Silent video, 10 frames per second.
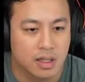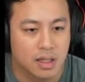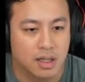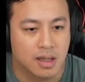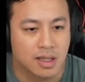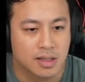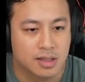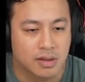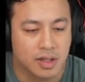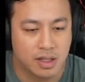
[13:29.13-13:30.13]
All right,
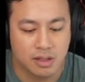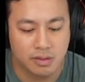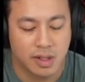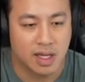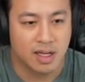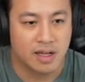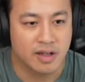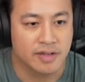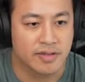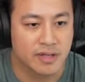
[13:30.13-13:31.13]
so here we
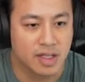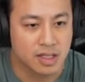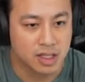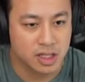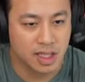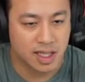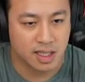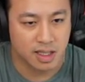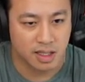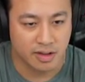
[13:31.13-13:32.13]
have a check
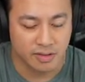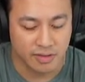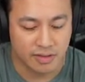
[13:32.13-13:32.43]
if